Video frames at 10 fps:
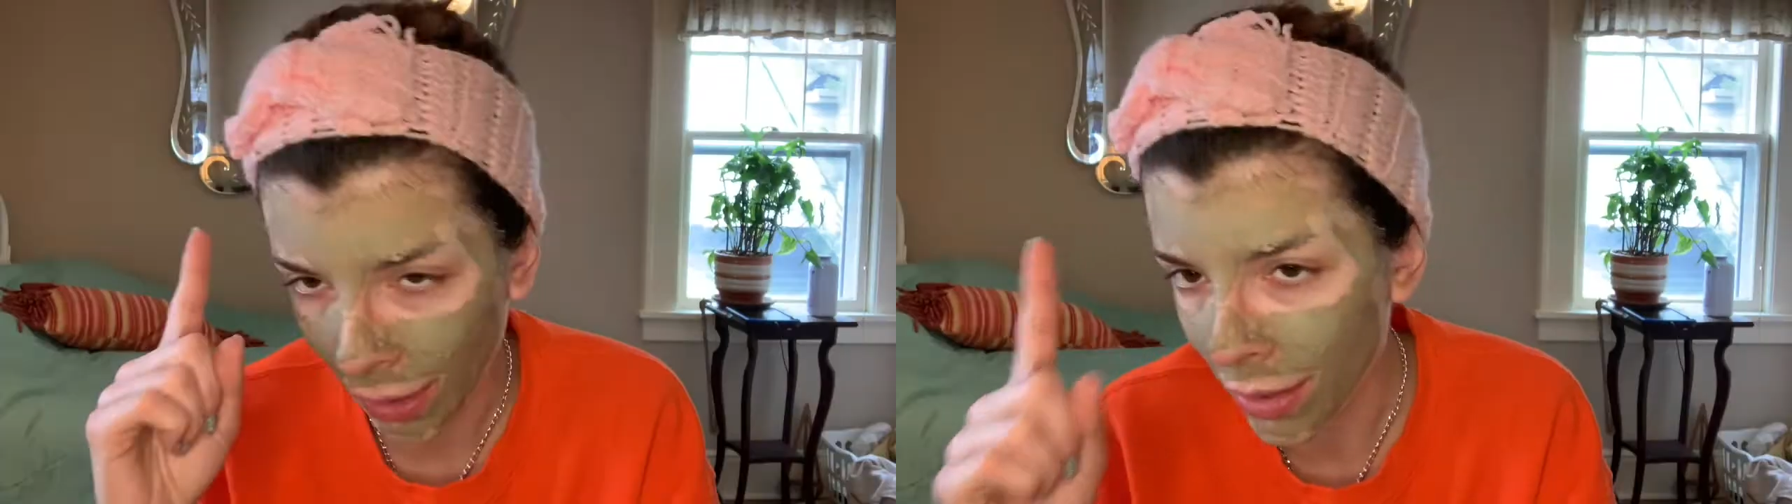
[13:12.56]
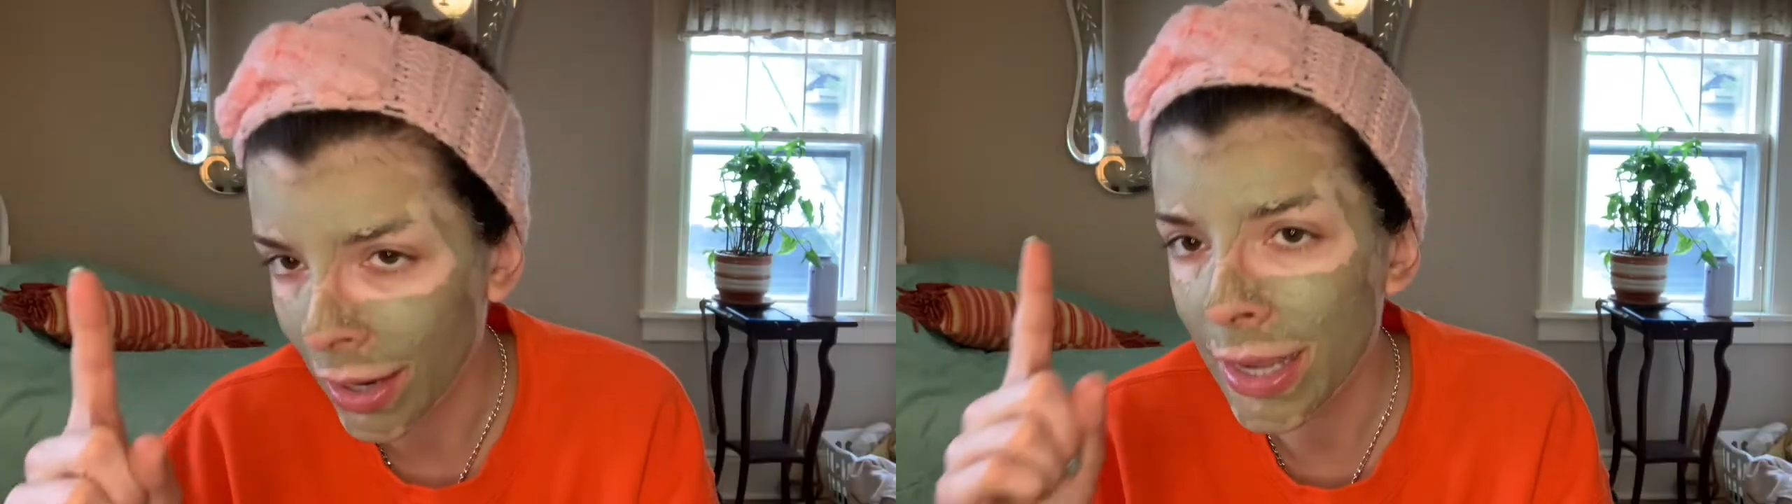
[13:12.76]

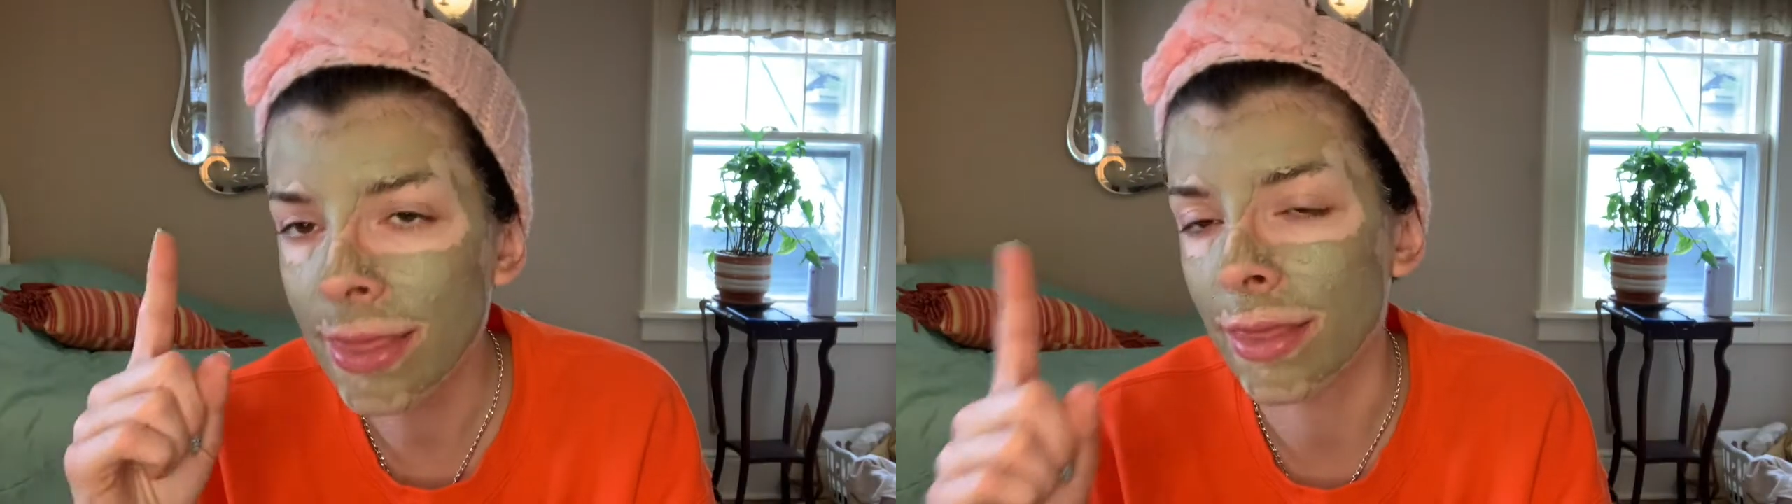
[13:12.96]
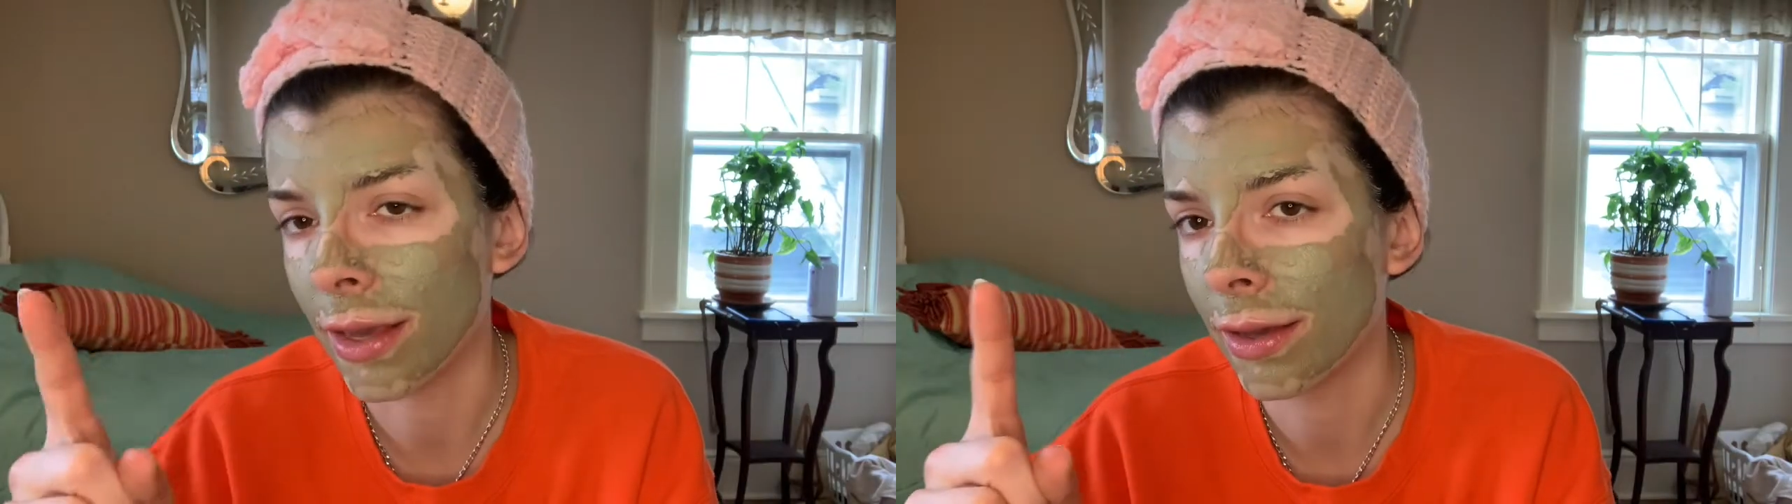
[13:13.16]
I
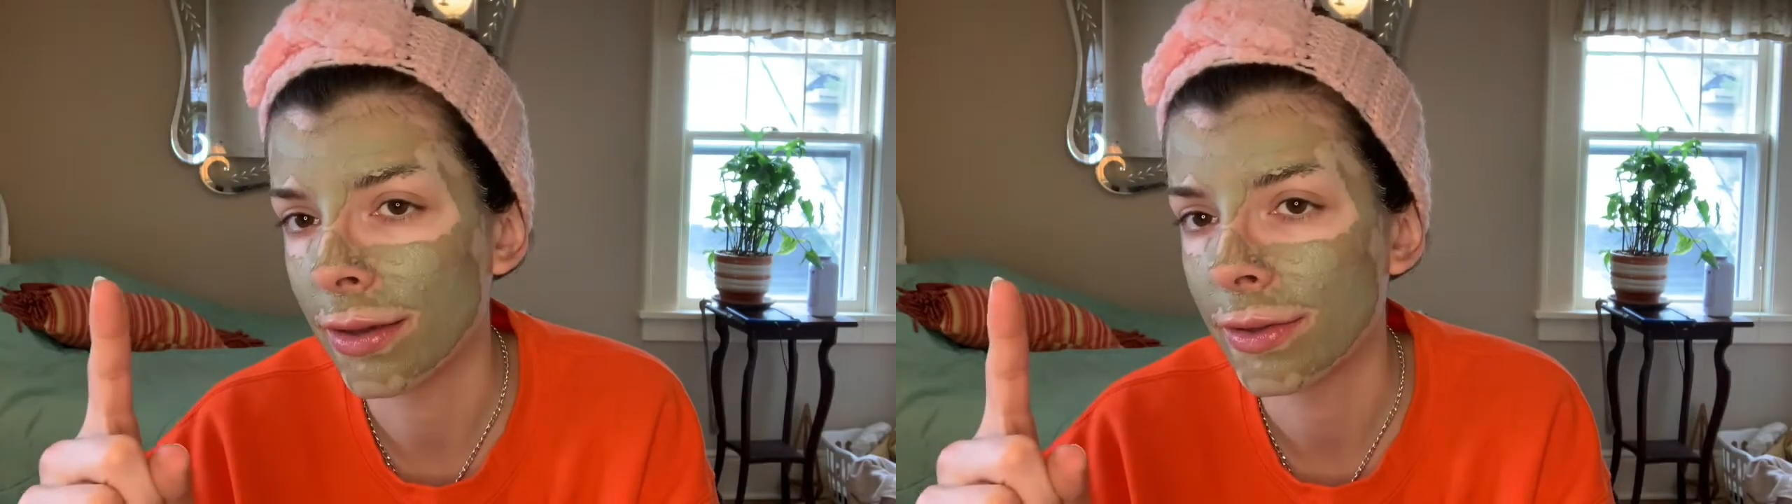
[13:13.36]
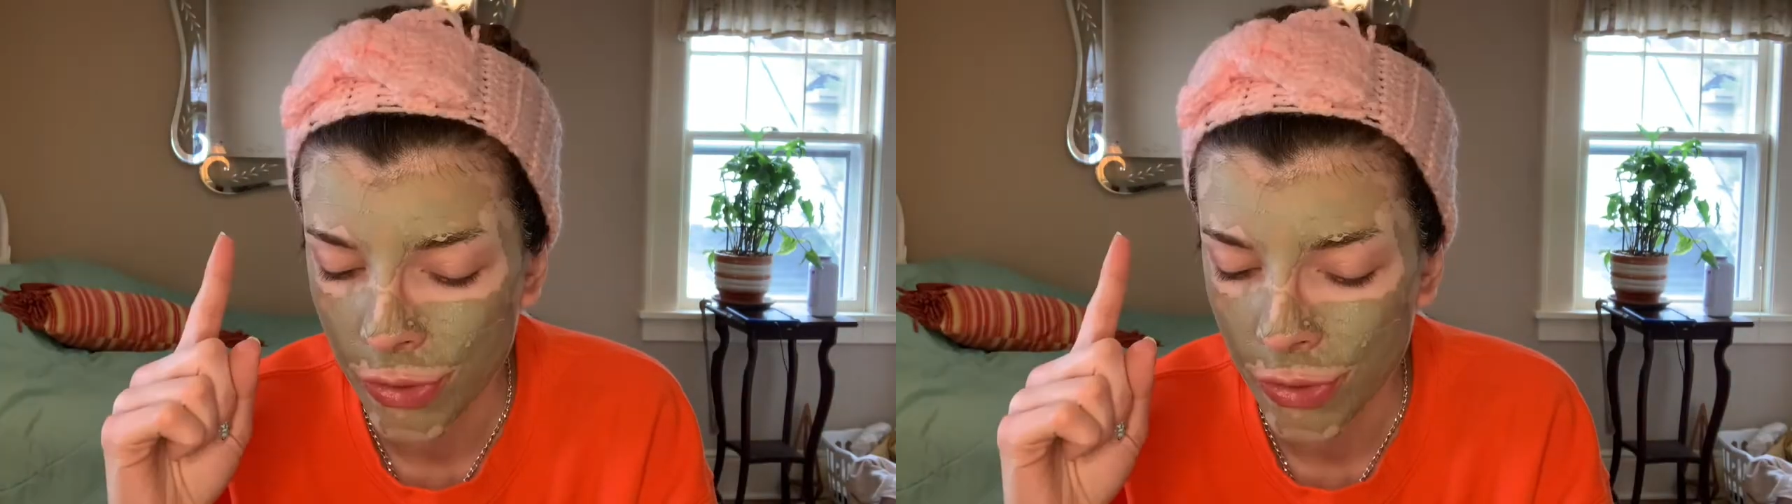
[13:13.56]
think